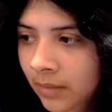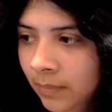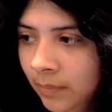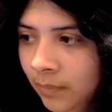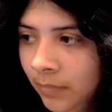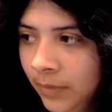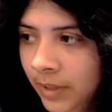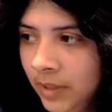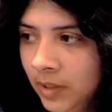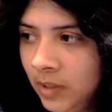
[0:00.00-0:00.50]

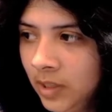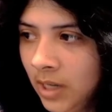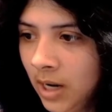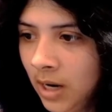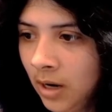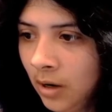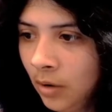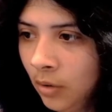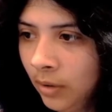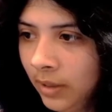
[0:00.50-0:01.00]

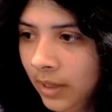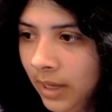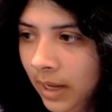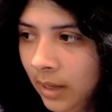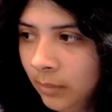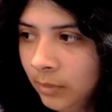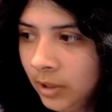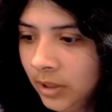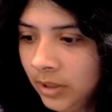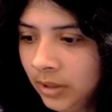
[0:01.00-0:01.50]
So I'm
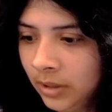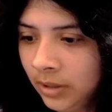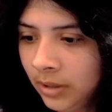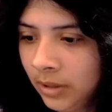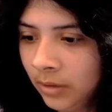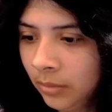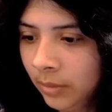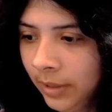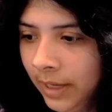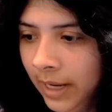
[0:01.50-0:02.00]
just gonna
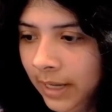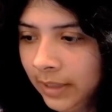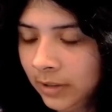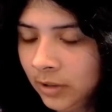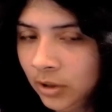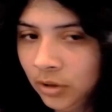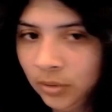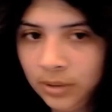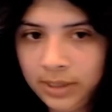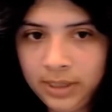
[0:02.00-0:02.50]
react
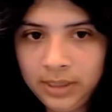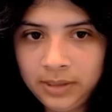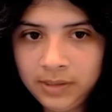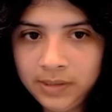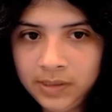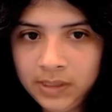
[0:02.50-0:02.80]
to it.